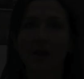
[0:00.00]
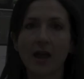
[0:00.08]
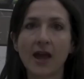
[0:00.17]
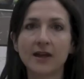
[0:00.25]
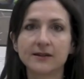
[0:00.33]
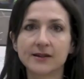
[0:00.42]

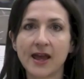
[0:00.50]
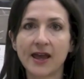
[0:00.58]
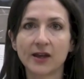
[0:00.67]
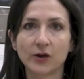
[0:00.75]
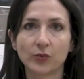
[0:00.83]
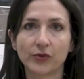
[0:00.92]
Hand in
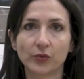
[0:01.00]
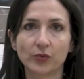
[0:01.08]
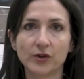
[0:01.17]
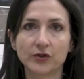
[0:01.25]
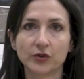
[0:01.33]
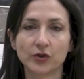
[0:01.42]
hand with the
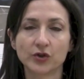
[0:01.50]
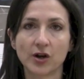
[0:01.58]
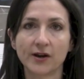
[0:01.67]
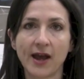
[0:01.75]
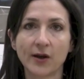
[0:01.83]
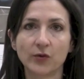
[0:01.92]
research
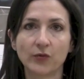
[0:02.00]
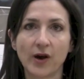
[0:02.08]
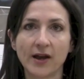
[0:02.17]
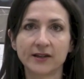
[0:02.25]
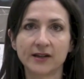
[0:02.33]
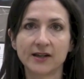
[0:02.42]
on how to
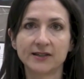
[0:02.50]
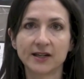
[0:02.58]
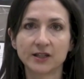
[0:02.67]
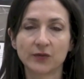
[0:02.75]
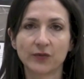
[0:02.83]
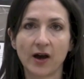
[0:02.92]
find and
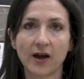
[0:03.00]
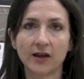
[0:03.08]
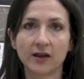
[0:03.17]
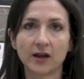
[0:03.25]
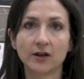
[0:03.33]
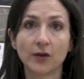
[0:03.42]
identify
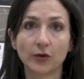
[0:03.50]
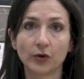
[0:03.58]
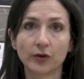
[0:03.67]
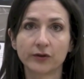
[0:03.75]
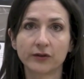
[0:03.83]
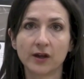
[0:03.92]
another
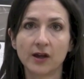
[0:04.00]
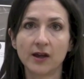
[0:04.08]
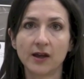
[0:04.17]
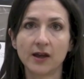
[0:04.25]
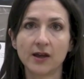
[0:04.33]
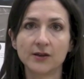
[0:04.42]
Earth
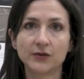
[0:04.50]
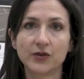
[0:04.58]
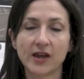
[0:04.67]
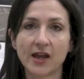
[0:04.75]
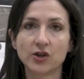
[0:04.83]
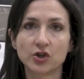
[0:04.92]
is
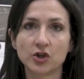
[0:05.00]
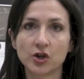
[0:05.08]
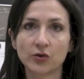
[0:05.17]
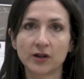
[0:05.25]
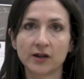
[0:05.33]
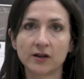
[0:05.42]
the
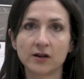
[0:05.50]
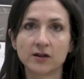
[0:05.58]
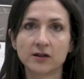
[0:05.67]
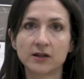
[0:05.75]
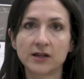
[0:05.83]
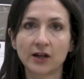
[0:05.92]
engineering
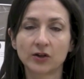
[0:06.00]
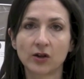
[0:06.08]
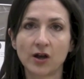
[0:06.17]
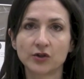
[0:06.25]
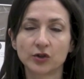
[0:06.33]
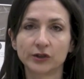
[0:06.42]

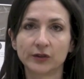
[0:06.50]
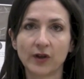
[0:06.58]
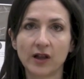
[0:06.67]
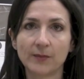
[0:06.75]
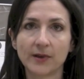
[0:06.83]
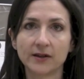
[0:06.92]
technological
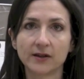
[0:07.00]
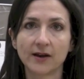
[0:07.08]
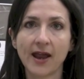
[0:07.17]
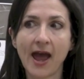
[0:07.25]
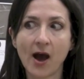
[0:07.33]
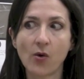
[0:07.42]
development
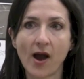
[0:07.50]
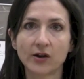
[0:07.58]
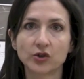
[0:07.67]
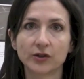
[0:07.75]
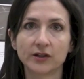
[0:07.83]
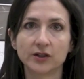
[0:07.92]
on how
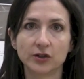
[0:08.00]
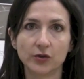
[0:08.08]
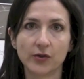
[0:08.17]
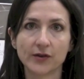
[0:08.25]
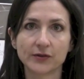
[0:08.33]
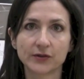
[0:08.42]
actually to
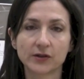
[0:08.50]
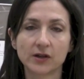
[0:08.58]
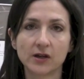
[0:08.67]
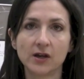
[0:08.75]
do this.